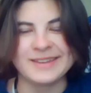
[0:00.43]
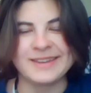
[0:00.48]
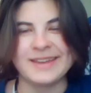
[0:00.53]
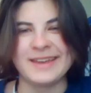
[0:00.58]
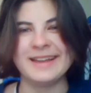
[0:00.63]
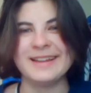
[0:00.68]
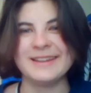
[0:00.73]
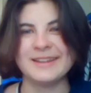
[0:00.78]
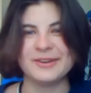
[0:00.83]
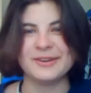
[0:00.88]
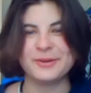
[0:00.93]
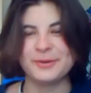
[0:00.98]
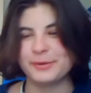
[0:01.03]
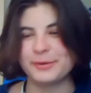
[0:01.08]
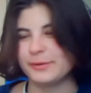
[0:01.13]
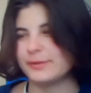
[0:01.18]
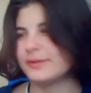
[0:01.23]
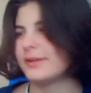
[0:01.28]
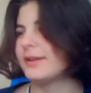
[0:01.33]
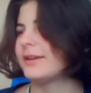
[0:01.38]

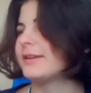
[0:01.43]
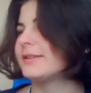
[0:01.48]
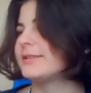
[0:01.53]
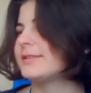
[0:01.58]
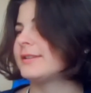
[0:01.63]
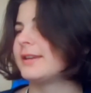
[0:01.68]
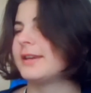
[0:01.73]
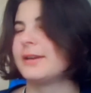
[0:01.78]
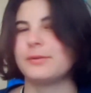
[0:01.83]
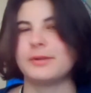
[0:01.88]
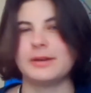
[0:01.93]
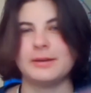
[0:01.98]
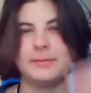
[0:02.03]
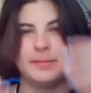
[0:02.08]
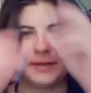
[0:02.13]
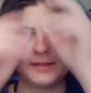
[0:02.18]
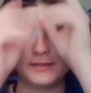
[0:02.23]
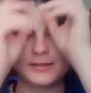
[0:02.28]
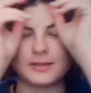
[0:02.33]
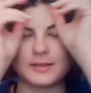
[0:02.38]
Hello, today what I
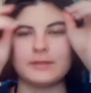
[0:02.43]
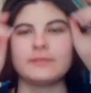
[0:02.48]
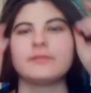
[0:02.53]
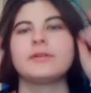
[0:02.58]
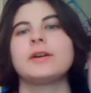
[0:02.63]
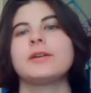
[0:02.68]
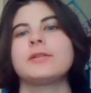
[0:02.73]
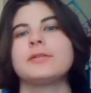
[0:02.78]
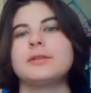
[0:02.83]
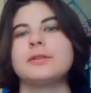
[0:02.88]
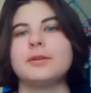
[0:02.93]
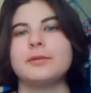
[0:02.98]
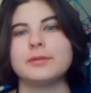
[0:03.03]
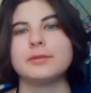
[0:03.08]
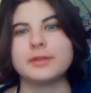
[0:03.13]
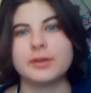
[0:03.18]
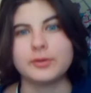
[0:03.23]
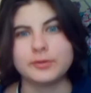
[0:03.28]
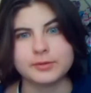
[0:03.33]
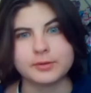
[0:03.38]
basically thought I would do
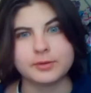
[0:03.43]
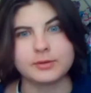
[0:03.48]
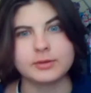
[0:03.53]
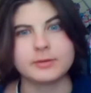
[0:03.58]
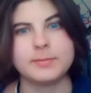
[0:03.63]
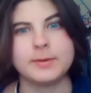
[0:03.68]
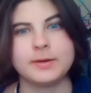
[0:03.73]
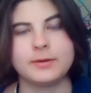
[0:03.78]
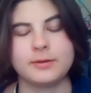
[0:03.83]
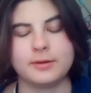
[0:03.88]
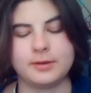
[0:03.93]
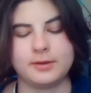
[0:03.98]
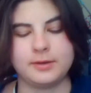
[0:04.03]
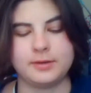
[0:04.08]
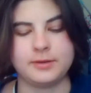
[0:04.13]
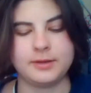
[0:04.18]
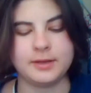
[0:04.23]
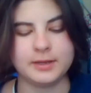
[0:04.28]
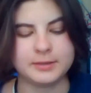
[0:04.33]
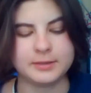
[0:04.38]
is I would talk about
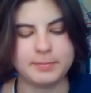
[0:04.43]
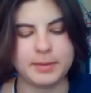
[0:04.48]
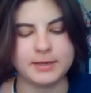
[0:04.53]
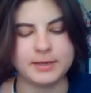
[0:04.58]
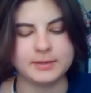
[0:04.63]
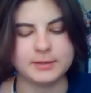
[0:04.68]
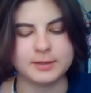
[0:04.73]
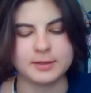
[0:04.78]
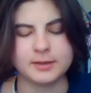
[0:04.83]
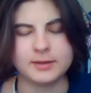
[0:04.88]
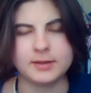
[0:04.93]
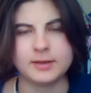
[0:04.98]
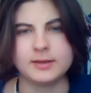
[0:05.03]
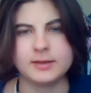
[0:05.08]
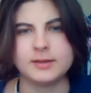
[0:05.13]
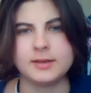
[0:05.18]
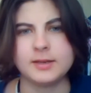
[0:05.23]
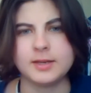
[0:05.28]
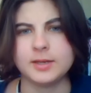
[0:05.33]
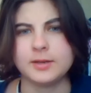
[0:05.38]
the last painting that I
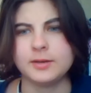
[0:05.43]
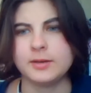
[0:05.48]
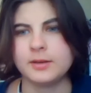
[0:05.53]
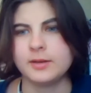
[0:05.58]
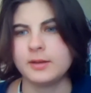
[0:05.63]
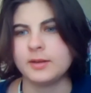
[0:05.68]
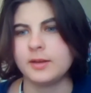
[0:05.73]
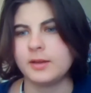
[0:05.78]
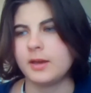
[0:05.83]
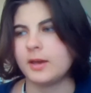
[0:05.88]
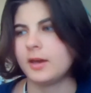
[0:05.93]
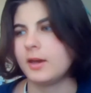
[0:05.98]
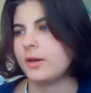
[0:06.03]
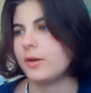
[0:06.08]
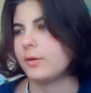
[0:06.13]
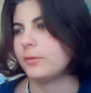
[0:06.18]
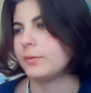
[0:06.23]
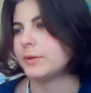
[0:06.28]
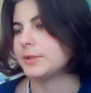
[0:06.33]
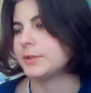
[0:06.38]
did,
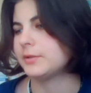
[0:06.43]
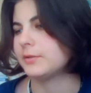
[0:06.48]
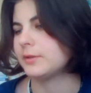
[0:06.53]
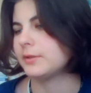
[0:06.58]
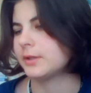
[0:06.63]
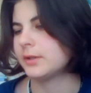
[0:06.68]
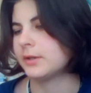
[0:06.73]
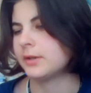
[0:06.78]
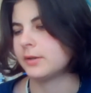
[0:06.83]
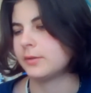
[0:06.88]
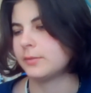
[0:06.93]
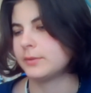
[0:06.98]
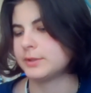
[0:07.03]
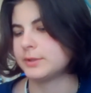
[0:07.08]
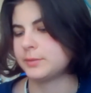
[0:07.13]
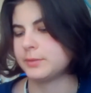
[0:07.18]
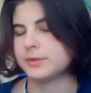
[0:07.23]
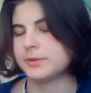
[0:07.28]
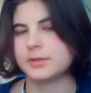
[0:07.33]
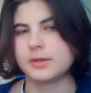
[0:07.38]

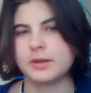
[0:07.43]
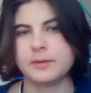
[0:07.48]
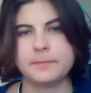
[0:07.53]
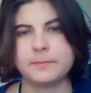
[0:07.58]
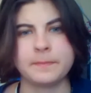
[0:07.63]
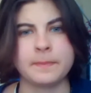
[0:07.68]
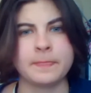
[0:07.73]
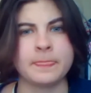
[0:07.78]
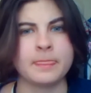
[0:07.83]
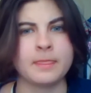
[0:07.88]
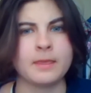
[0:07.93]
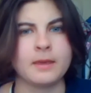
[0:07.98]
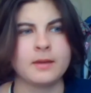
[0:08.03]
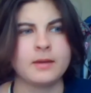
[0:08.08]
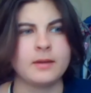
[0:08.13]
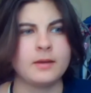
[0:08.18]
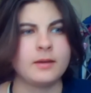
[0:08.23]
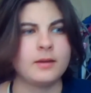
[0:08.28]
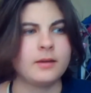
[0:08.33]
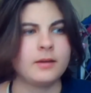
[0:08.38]
which was
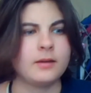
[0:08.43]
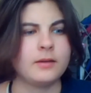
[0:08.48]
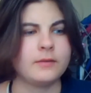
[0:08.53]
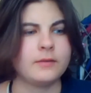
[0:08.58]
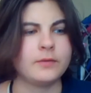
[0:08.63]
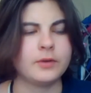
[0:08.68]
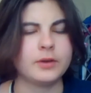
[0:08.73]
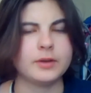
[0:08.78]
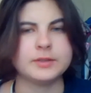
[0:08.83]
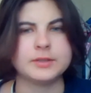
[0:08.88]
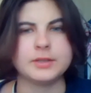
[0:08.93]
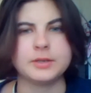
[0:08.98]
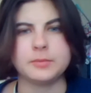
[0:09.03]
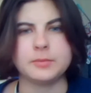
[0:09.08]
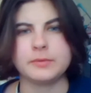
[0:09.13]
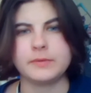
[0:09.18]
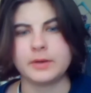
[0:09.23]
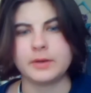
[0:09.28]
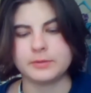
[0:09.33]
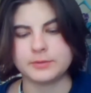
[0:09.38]
Virgin
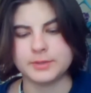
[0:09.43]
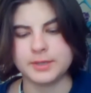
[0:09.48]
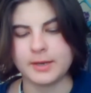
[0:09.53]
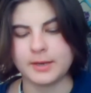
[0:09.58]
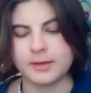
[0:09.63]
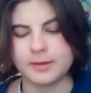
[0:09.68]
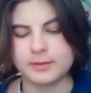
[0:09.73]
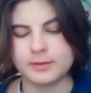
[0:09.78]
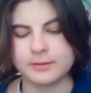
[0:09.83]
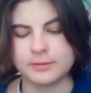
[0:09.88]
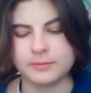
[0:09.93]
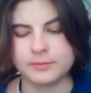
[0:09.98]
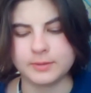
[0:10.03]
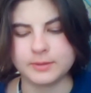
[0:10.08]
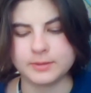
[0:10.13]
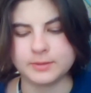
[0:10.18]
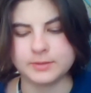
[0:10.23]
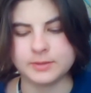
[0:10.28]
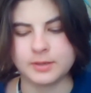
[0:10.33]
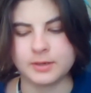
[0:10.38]
Without Child,
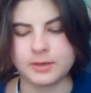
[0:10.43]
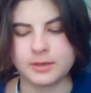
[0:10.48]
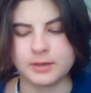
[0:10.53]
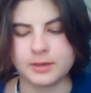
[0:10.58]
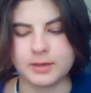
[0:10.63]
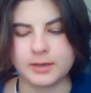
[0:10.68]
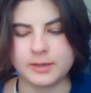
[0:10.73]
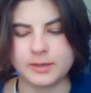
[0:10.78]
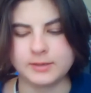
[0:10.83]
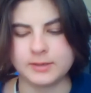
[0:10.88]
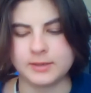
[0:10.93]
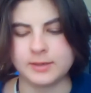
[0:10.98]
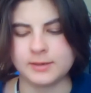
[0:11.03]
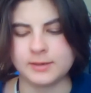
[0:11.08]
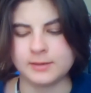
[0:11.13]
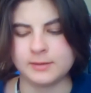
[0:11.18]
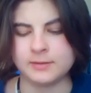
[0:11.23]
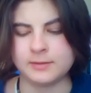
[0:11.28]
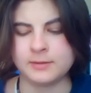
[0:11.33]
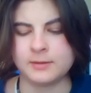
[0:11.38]
which I
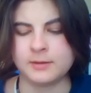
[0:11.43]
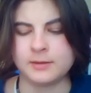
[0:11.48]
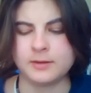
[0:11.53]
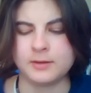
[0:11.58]
titled.